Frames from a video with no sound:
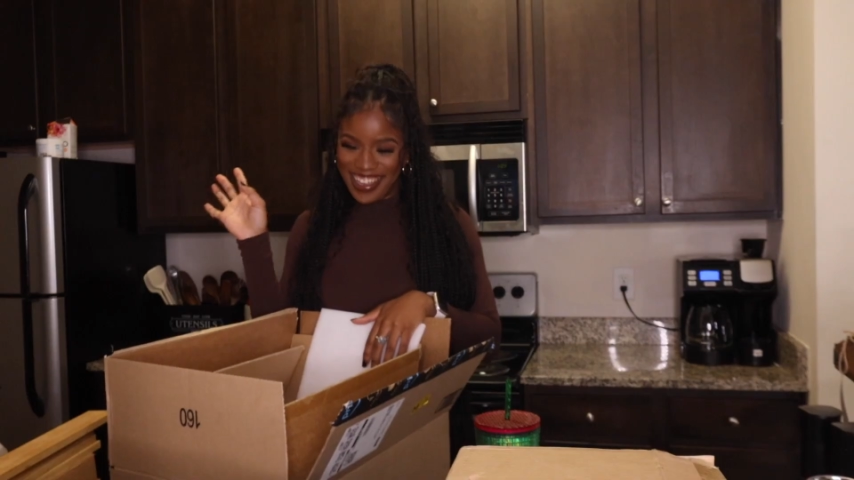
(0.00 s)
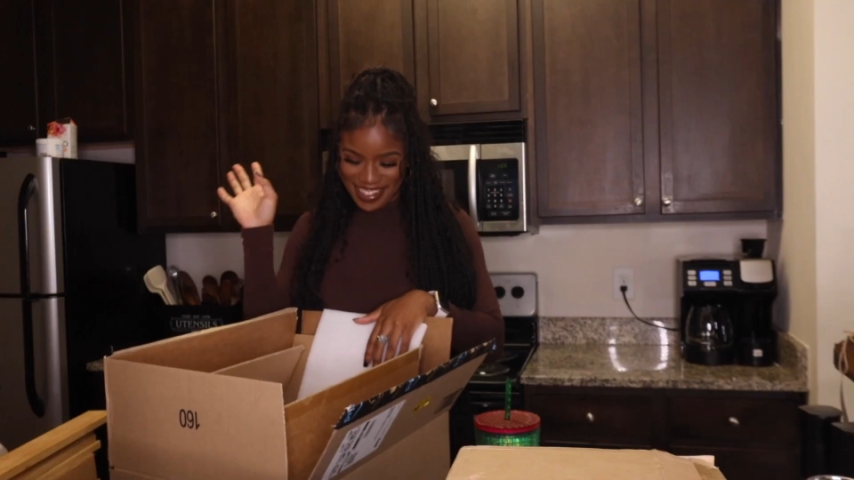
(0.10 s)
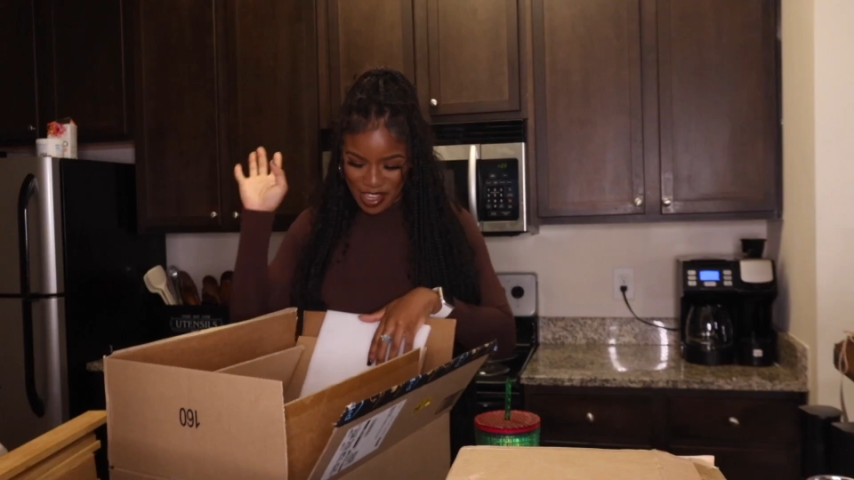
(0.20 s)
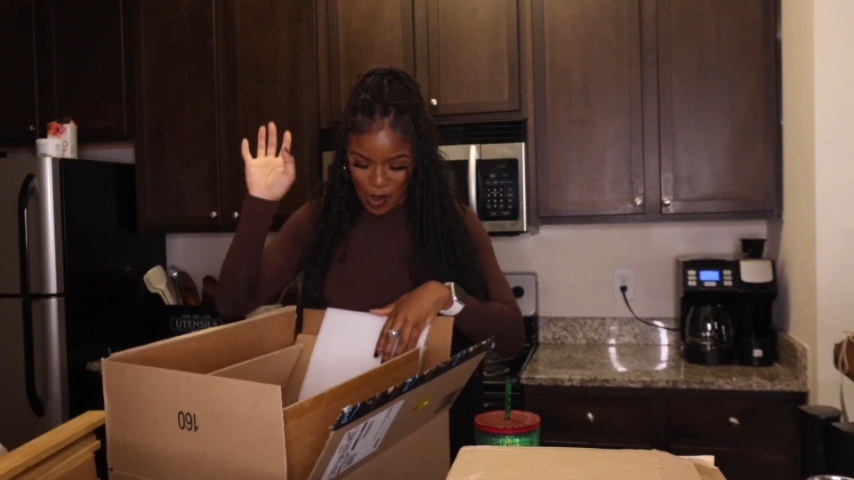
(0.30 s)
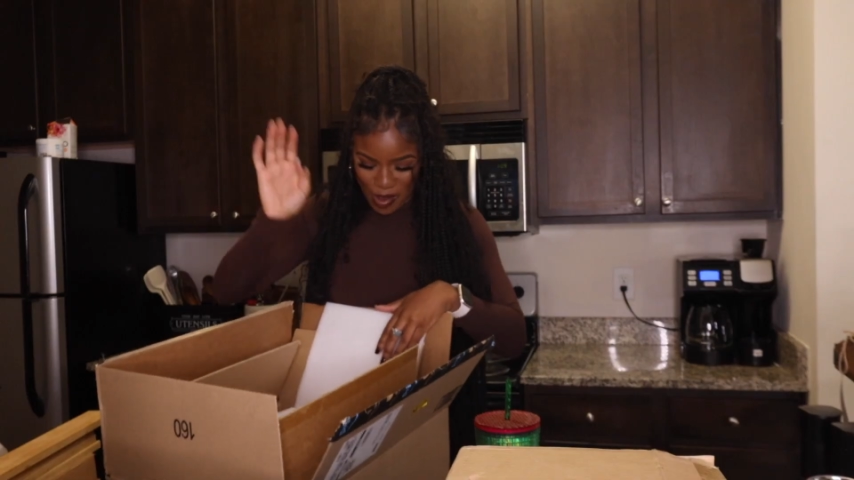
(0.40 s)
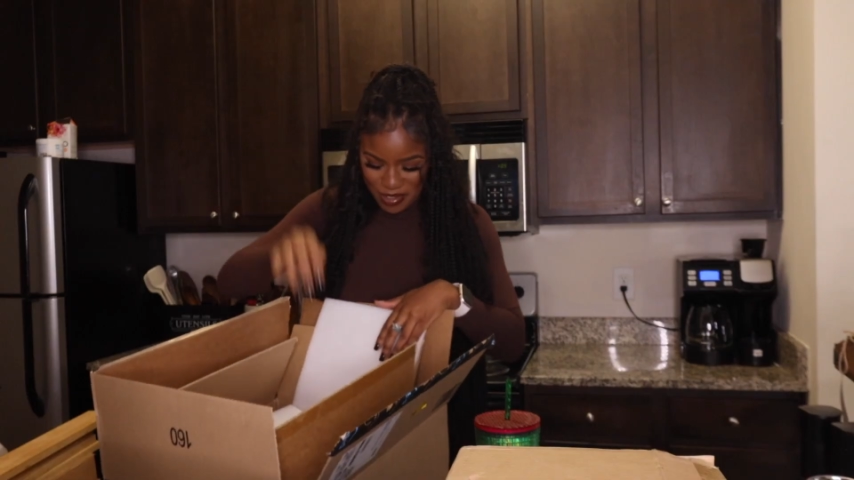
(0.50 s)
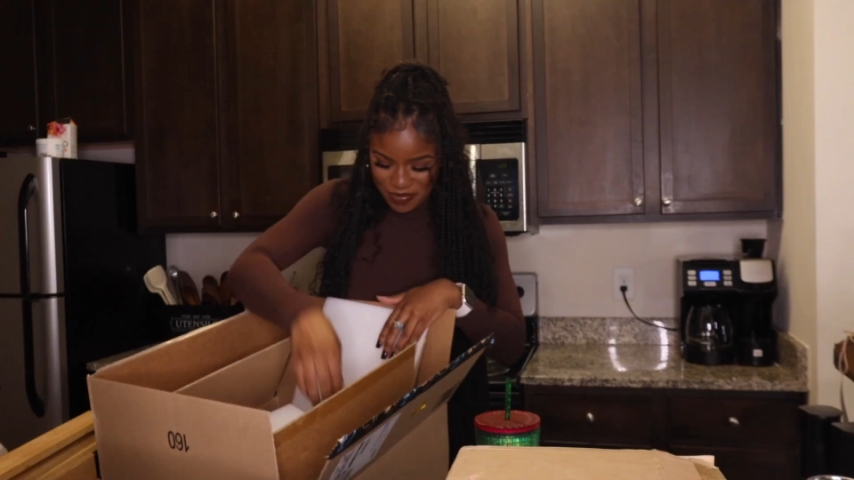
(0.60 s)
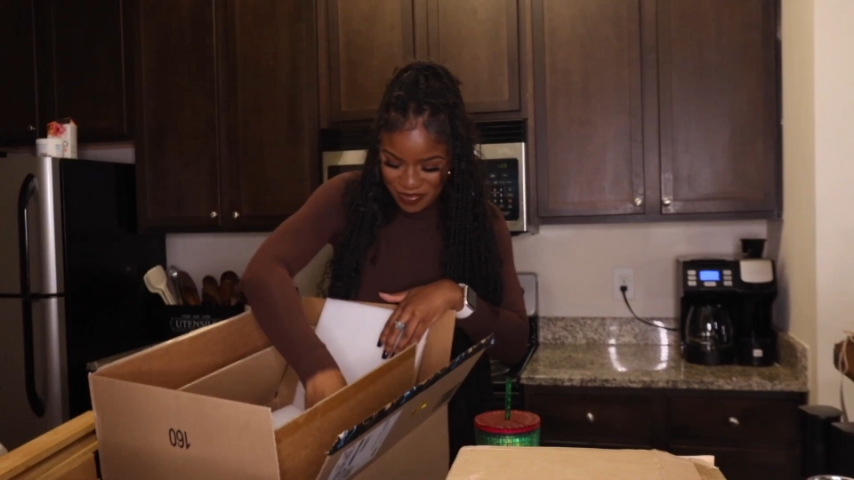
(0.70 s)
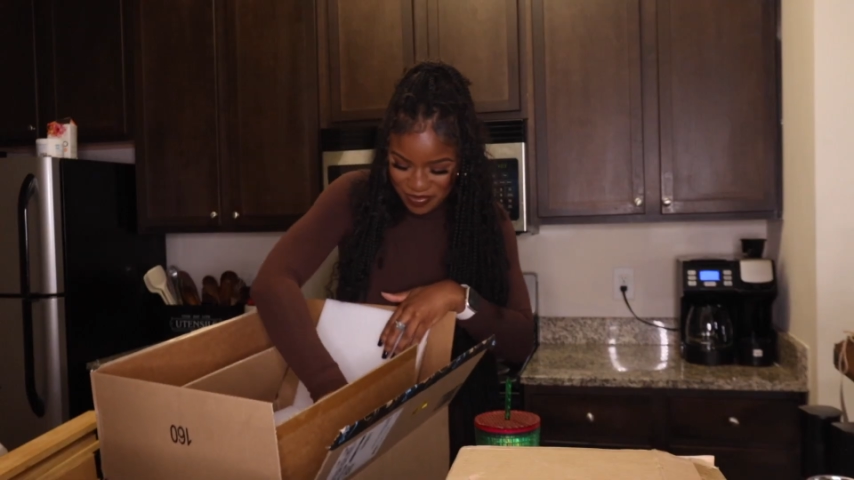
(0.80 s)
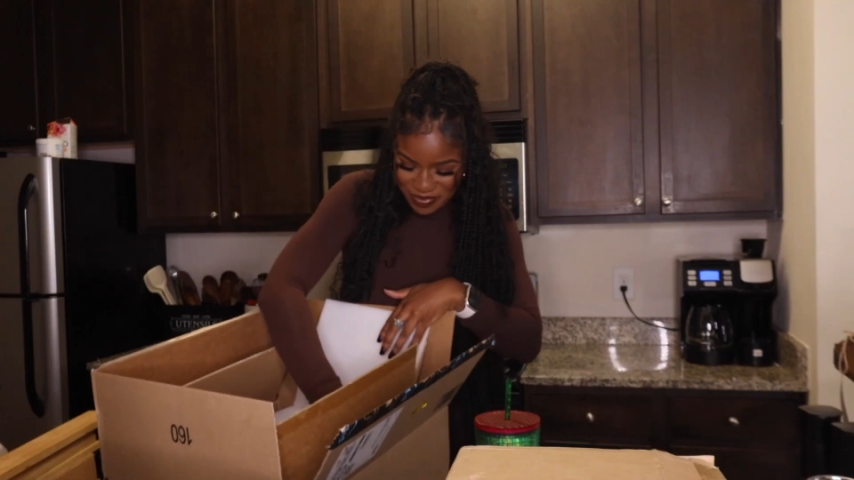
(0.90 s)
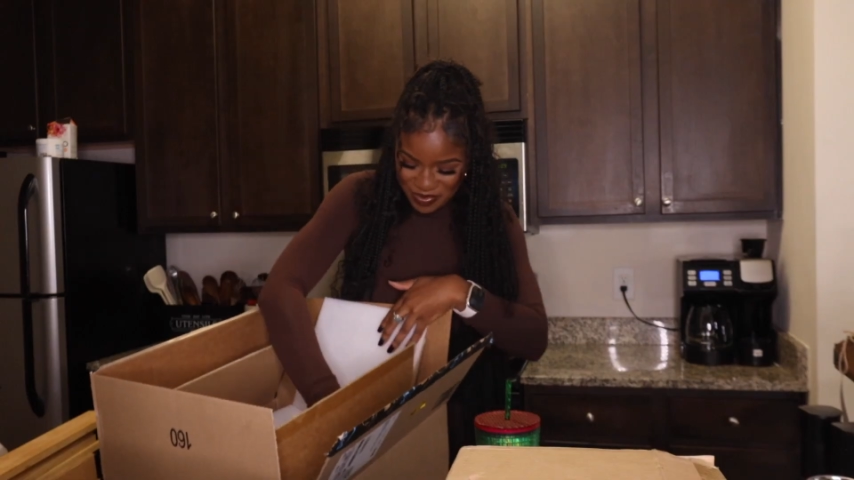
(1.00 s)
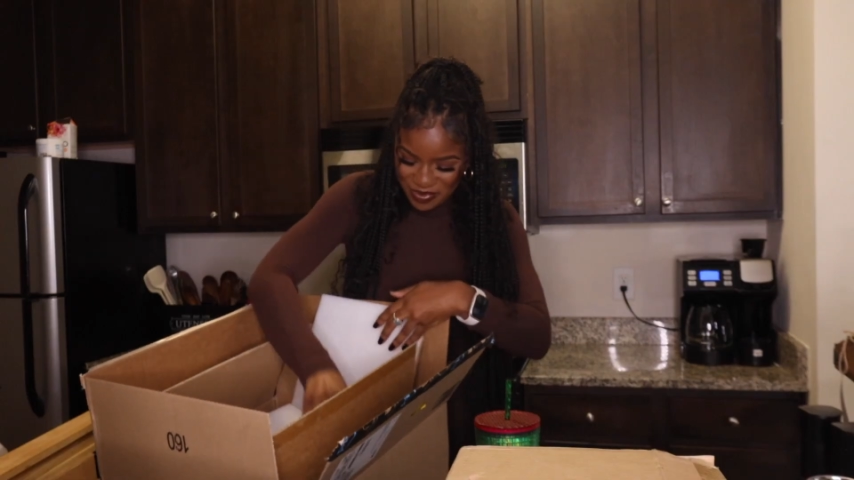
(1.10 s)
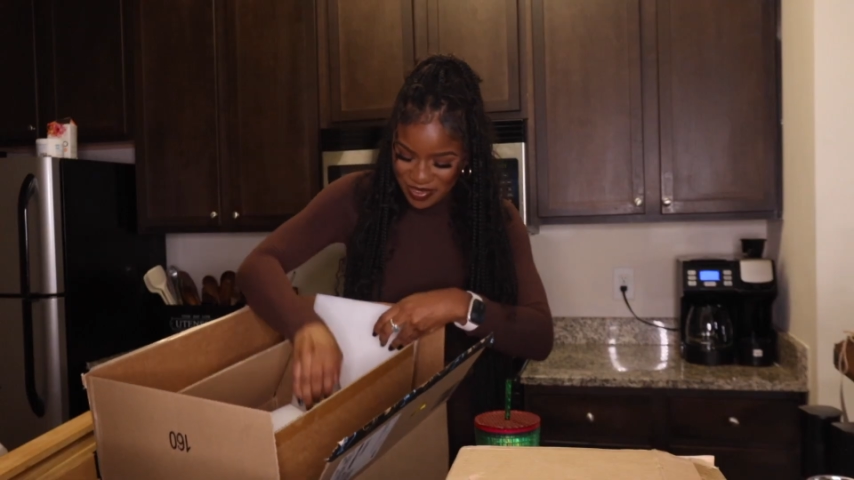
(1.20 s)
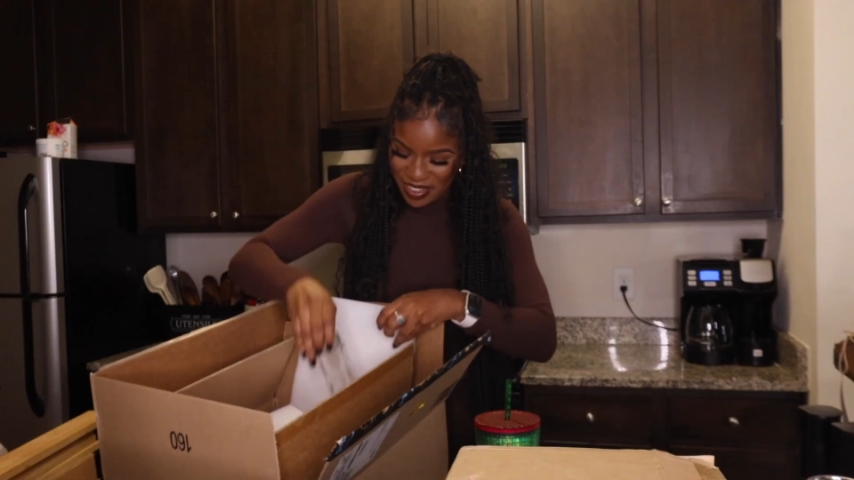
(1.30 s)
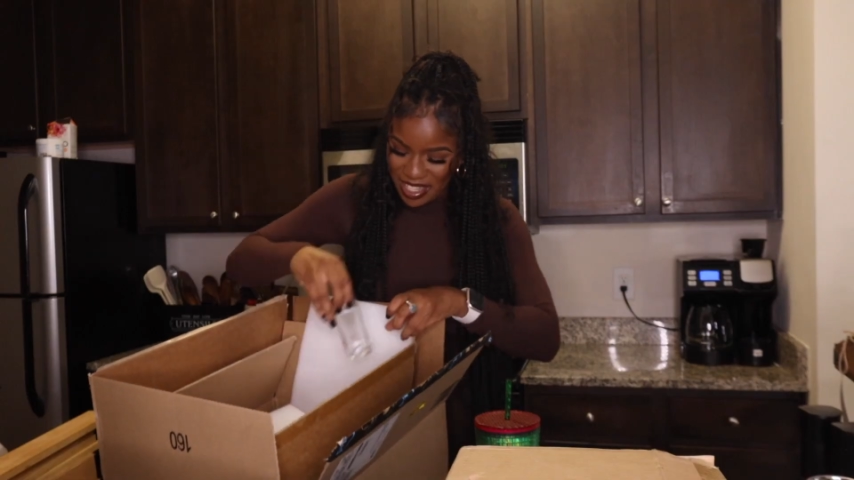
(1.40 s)
y'all,
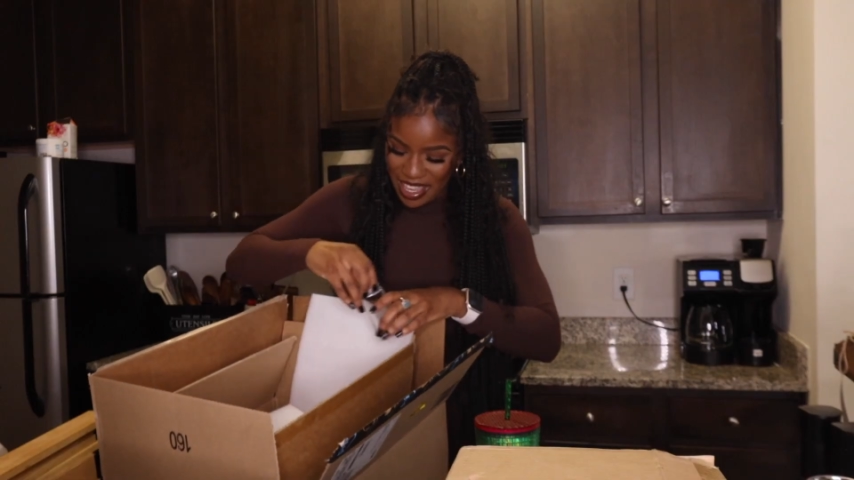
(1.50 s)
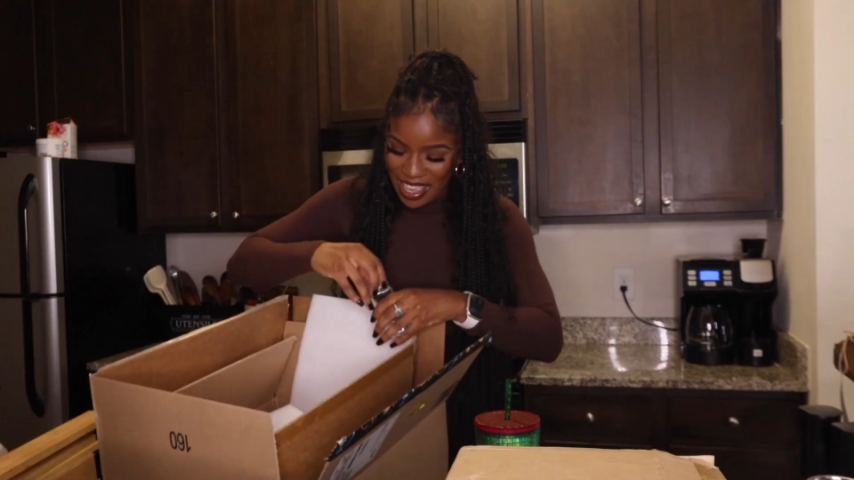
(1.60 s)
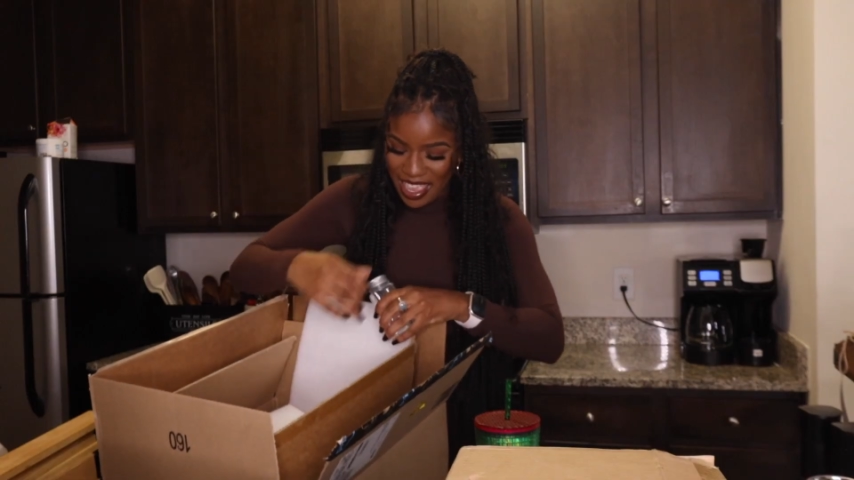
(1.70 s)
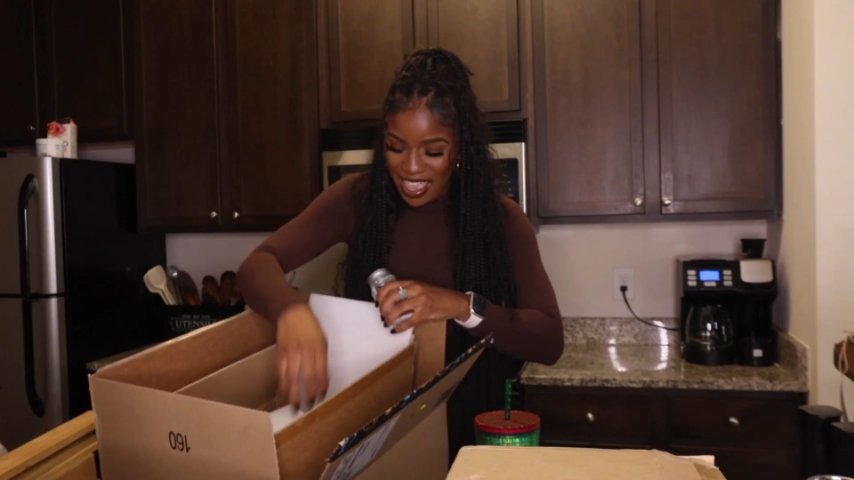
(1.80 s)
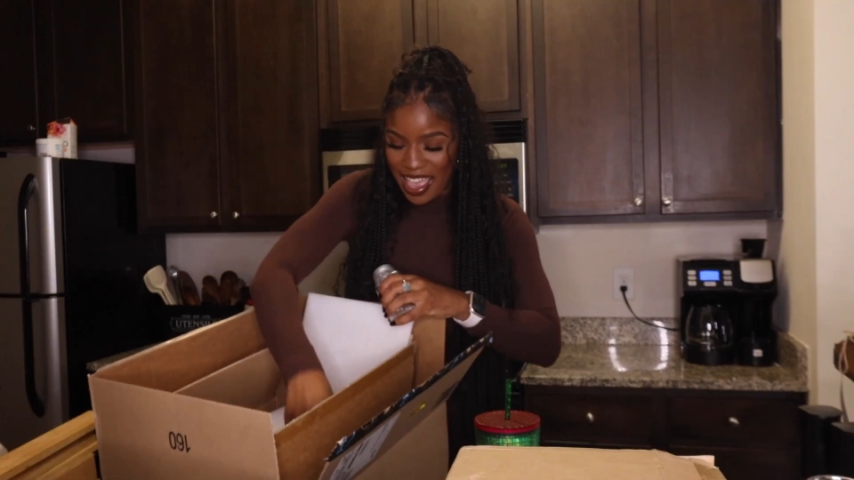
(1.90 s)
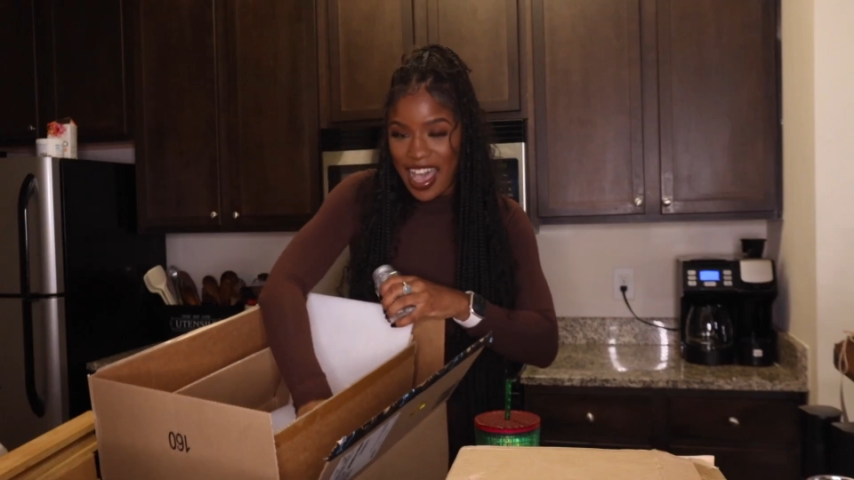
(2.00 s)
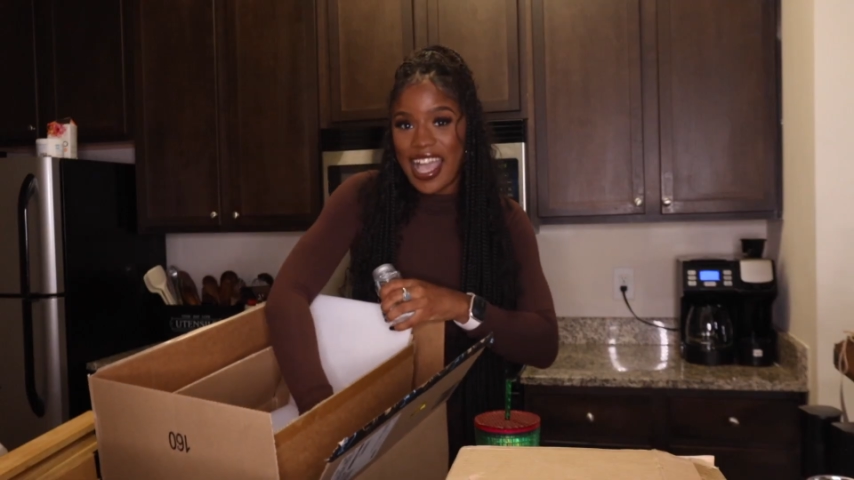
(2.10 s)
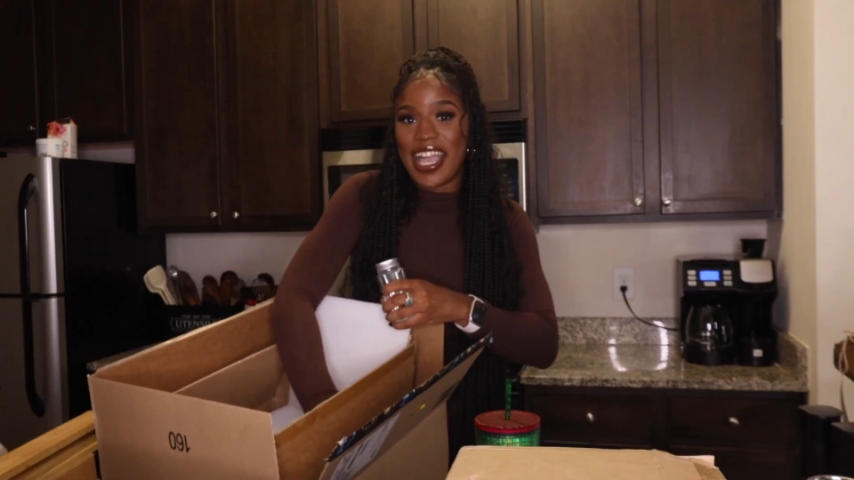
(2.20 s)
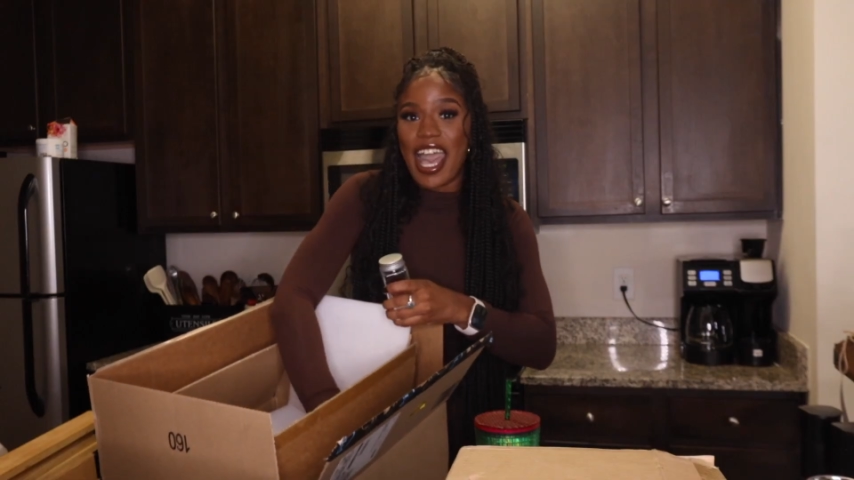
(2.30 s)
I